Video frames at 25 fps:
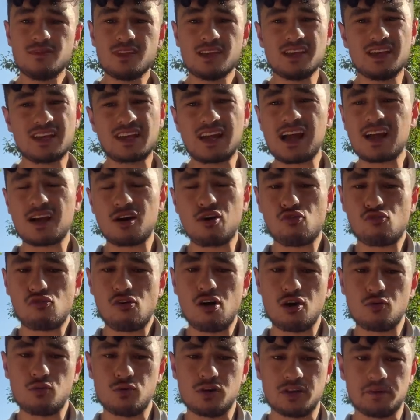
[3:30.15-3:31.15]
you can't go
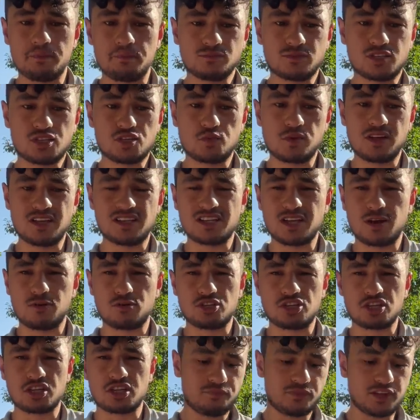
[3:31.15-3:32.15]
wrong with sweet and sour
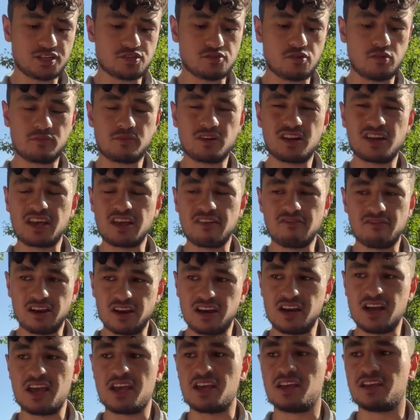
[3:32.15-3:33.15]
chicken. That's why I'm gonna give it
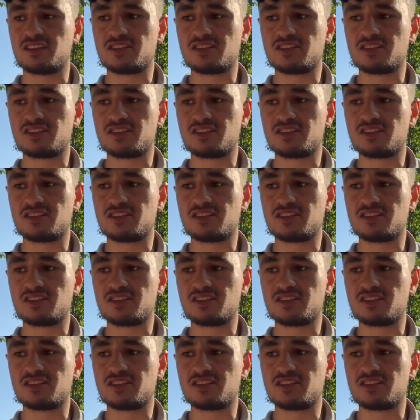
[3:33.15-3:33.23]
an 8.